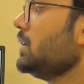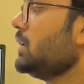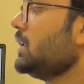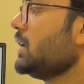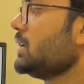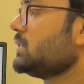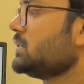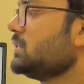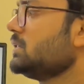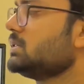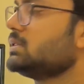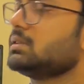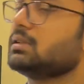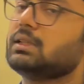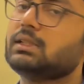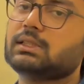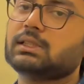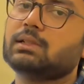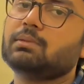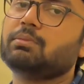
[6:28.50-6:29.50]
Next is
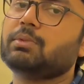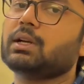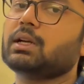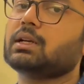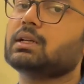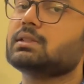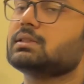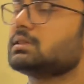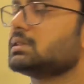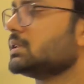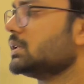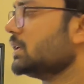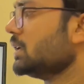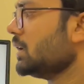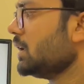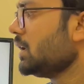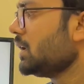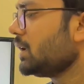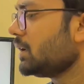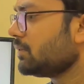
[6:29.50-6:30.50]
recent pregnancy.
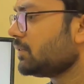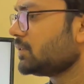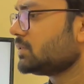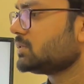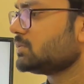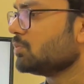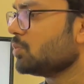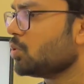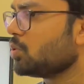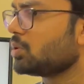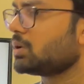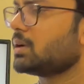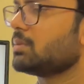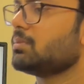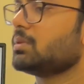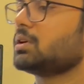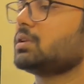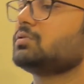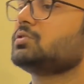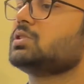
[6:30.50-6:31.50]
If a more
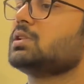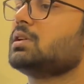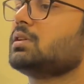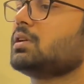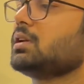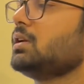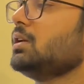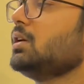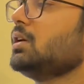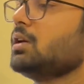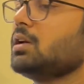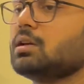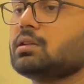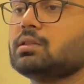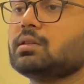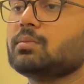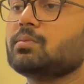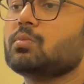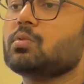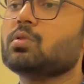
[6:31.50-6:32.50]
number of children,
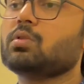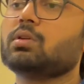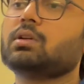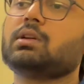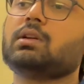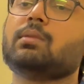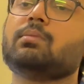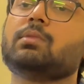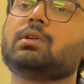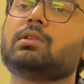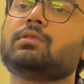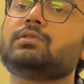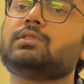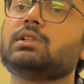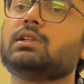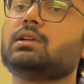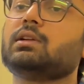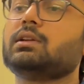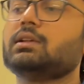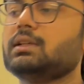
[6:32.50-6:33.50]
the more number of
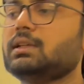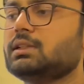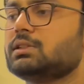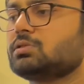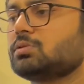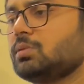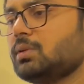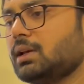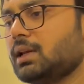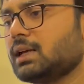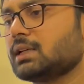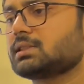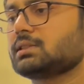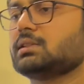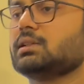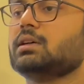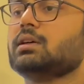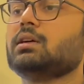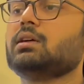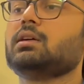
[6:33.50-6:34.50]
children leads to
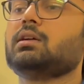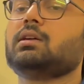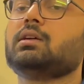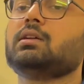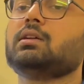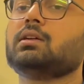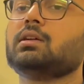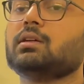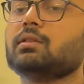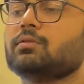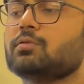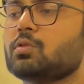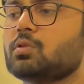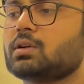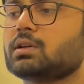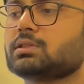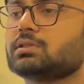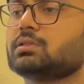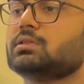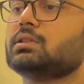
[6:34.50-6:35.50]
less
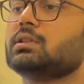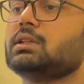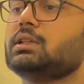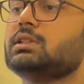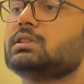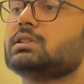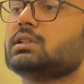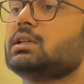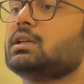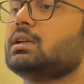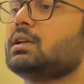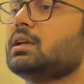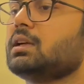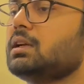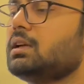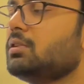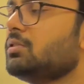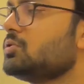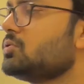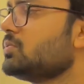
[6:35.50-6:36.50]
focus on each
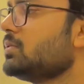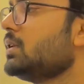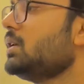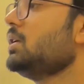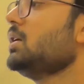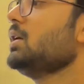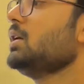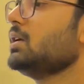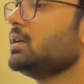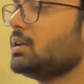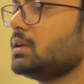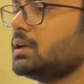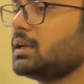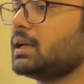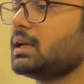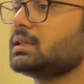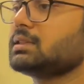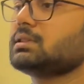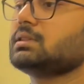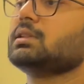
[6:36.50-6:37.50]
individual,
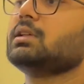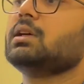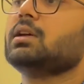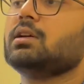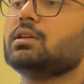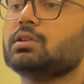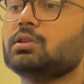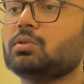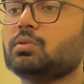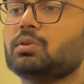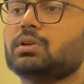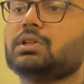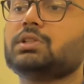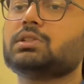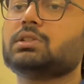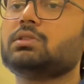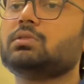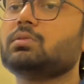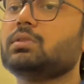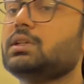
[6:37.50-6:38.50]
less
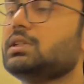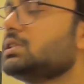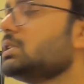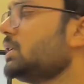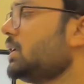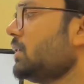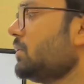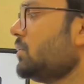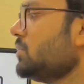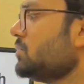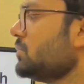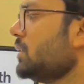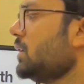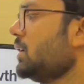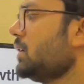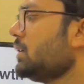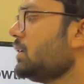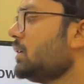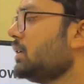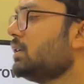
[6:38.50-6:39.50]
nutrition to each individual,
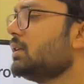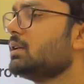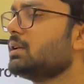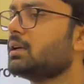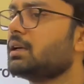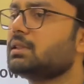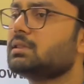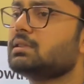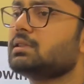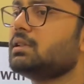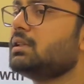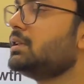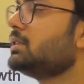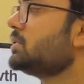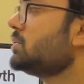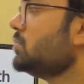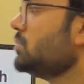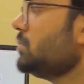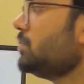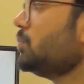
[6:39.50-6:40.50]
hence
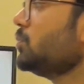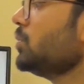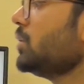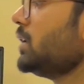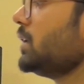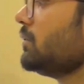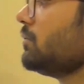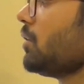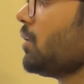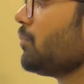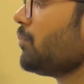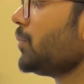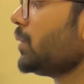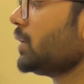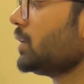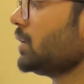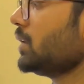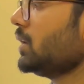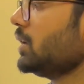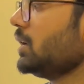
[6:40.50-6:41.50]
leads to poor development.
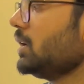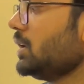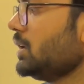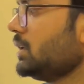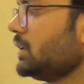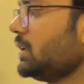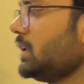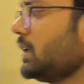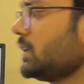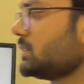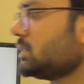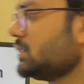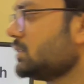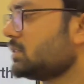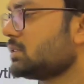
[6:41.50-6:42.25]
Next is